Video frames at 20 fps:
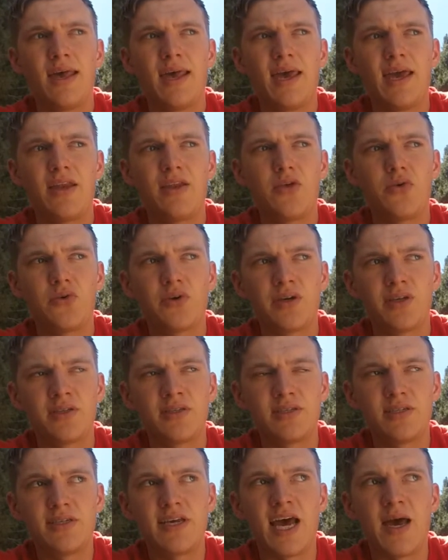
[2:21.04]
and you
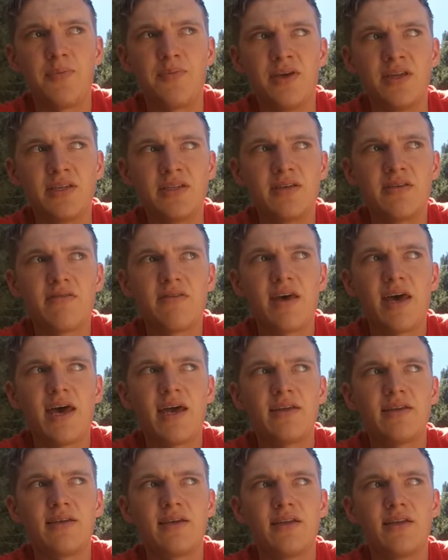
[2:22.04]
can tap into
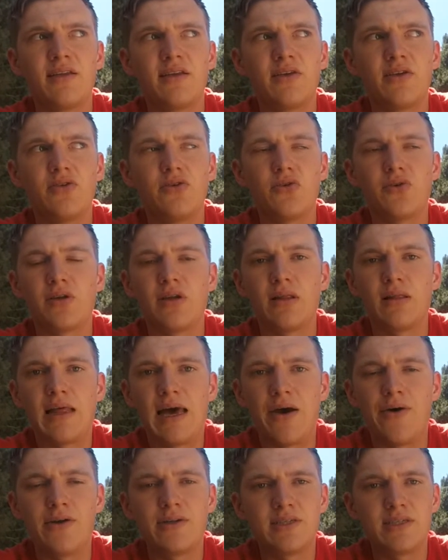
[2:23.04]
that and you can
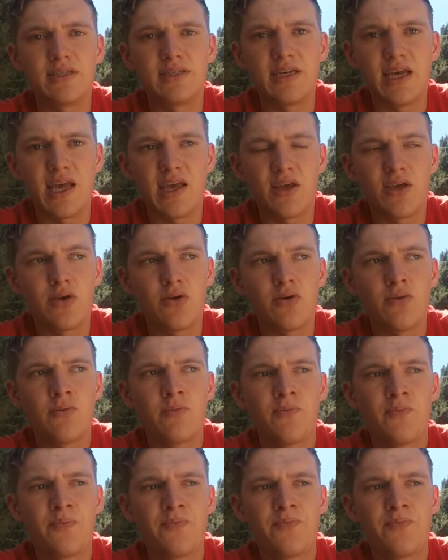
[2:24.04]
allow it to take you.